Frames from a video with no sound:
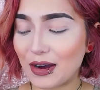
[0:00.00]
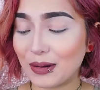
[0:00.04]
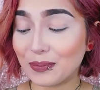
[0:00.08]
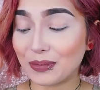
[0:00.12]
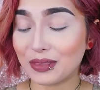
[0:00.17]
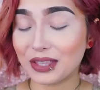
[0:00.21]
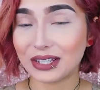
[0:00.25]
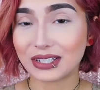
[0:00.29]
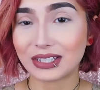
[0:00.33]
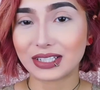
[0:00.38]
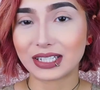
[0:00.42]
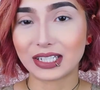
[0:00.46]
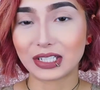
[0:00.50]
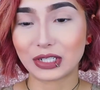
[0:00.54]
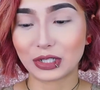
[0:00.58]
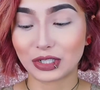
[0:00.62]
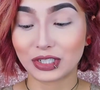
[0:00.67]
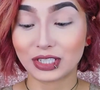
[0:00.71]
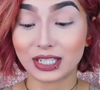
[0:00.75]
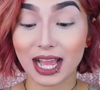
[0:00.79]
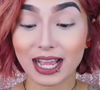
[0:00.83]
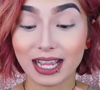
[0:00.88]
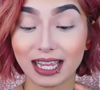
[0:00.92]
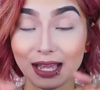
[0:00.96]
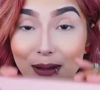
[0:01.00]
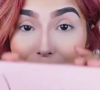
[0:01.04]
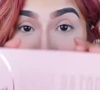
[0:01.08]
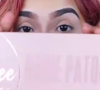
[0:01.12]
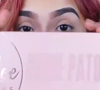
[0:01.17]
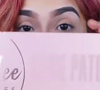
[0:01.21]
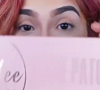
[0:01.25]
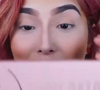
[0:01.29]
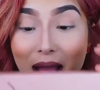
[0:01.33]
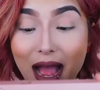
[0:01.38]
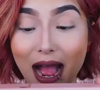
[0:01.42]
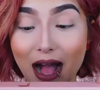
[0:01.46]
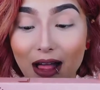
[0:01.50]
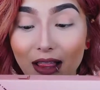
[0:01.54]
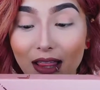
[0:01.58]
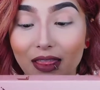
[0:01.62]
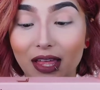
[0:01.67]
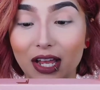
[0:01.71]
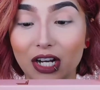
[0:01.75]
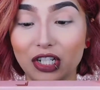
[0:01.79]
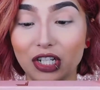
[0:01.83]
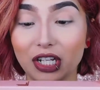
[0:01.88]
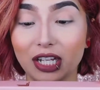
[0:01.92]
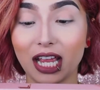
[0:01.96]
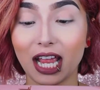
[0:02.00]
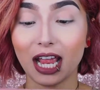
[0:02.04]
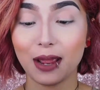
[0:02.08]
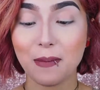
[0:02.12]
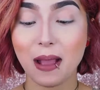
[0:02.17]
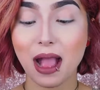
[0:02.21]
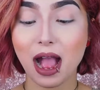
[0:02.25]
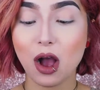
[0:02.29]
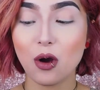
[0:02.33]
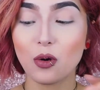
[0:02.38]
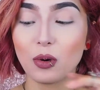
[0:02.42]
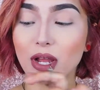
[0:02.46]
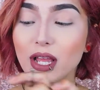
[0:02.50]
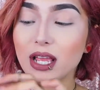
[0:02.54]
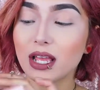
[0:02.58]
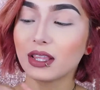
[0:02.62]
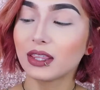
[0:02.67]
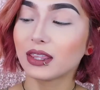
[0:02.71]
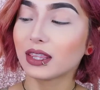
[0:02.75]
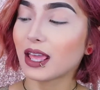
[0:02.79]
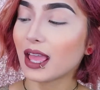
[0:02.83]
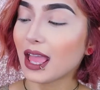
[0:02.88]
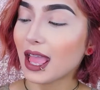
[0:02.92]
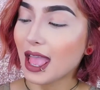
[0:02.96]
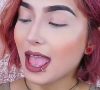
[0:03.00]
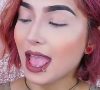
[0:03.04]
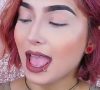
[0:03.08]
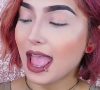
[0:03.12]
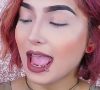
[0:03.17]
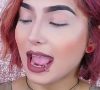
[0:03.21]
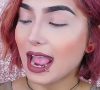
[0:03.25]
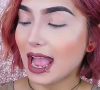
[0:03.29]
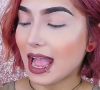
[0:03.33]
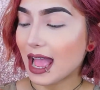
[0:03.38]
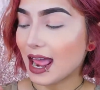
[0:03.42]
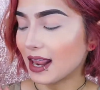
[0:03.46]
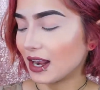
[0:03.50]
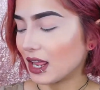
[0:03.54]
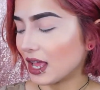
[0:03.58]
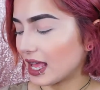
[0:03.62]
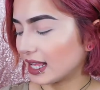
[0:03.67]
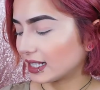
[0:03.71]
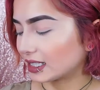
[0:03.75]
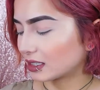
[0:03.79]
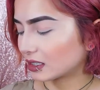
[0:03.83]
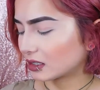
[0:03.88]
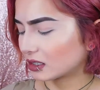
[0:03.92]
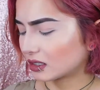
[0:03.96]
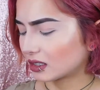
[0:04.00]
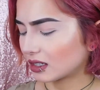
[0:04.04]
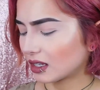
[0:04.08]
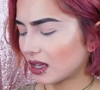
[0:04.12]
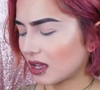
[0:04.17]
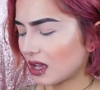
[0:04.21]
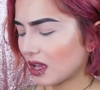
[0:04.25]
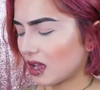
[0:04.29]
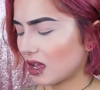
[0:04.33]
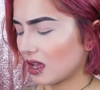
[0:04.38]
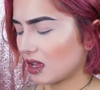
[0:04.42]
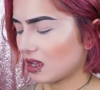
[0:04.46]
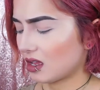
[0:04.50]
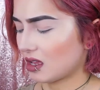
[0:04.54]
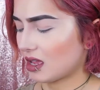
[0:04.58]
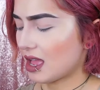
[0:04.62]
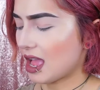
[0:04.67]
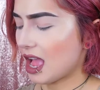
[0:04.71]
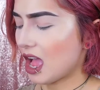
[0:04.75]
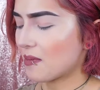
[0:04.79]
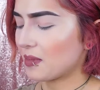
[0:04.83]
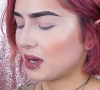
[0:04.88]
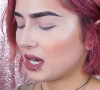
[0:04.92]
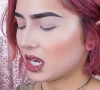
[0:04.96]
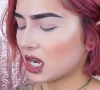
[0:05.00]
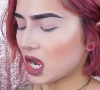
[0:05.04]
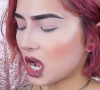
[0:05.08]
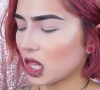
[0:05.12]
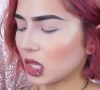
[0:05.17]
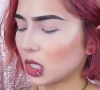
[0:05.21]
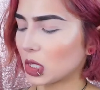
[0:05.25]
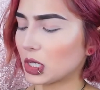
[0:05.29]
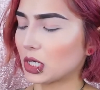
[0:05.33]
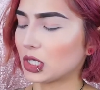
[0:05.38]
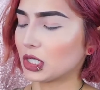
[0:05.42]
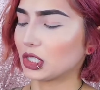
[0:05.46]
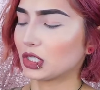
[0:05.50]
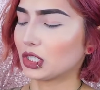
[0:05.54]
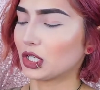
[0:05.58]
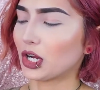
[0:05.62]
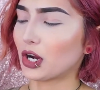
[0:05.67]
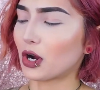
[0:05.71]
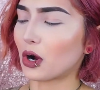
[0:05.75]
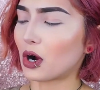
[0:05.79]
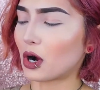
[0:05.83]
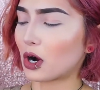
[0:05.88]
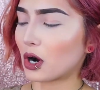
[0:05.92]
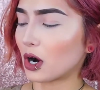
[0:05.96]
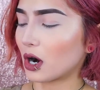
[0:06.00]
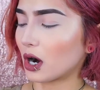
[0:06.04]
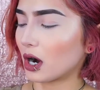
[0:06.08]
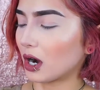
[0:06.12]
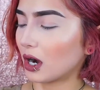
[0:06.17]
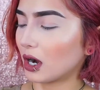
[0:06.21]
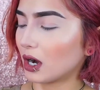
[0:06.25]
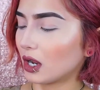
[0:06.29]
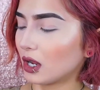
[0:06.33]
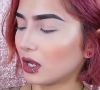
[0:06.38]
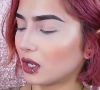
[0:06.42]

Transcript: This is her second palette that she came out with, and it's, how many colors? There are